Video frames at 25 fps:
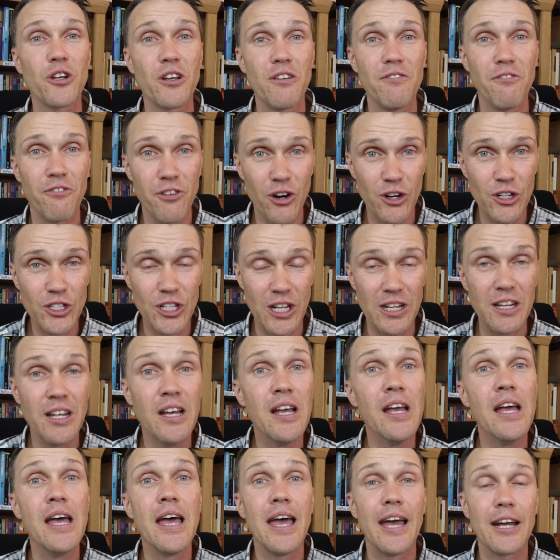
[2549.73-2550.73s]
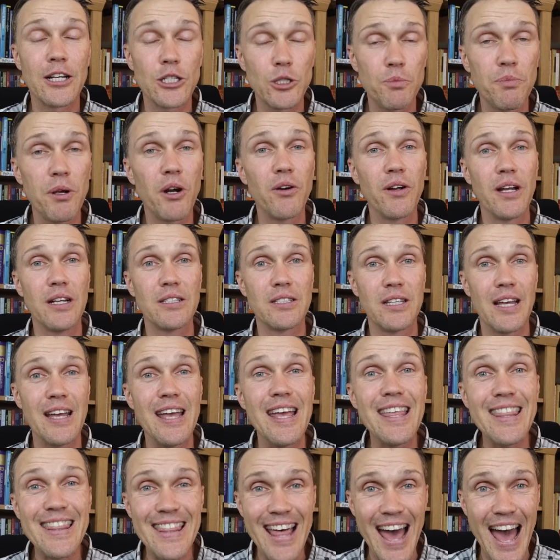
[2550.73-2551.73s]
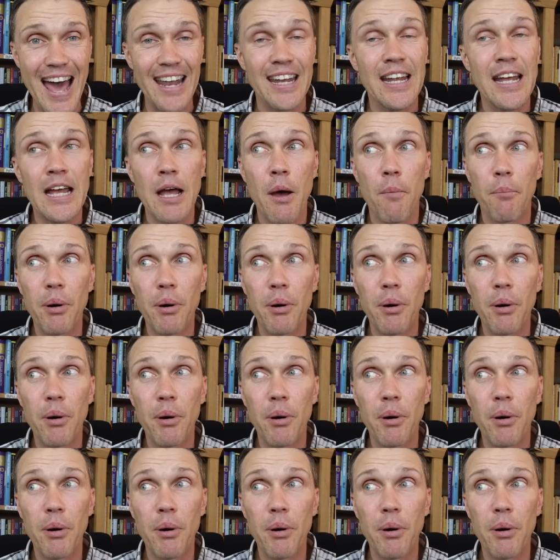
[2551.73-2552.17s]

conversion experience in that.